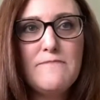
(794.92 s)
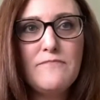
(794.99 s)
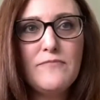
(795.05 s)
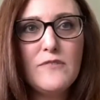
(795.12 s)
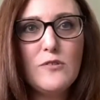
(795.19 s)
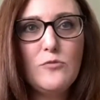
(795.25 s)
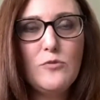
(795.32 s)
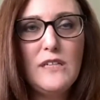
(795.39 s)

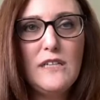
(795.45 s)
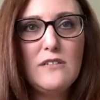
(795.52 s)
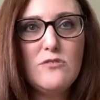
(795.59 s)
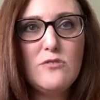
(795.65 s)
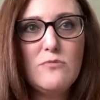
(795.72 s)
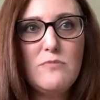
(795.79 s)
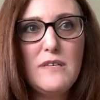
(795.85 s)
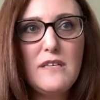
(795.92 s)
we need
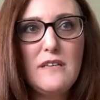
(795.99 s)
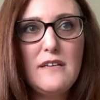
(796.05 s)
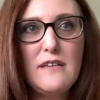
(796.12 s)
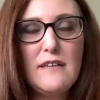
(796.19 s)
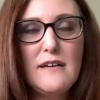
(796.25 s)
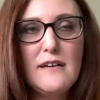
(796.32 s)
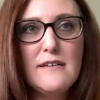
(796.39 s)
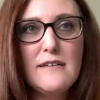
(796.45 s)
to
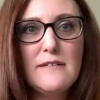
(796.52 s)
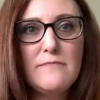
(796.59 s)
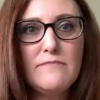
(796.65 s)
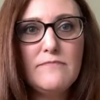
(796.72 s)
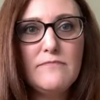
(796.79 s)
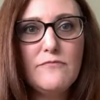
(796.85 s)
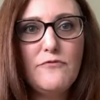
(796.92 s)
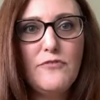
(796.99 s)
be
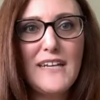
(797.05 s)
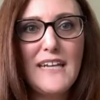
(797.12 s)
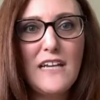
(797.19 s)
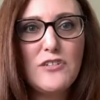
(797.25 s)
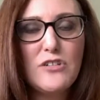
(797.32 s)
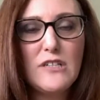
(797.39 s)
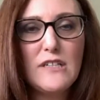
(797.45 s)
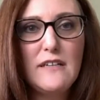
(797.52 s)

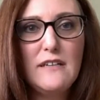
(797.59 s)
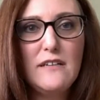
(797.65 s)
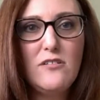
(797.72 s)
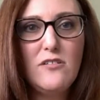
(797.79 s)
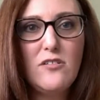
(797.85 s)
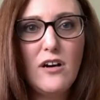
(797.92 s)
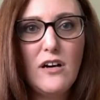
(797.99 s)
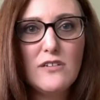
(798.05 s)
financially
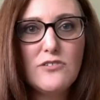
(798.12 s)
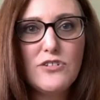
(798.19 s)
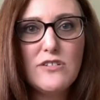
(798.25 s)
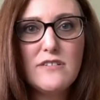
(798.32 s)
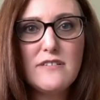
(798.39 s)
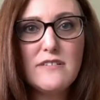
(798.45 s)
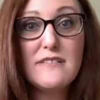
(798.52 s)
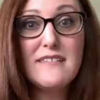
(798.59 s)

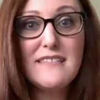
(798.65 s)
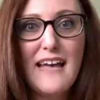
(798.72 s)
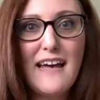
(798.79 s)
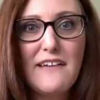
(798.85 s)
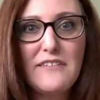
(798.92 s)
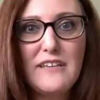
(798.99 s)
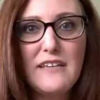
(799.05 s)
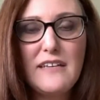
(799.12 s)
conscious and
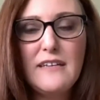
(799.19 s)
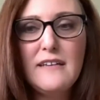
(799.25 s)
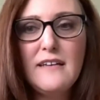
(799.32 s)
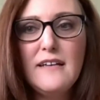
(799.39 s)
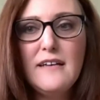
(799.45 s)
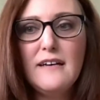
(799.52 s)
savvy,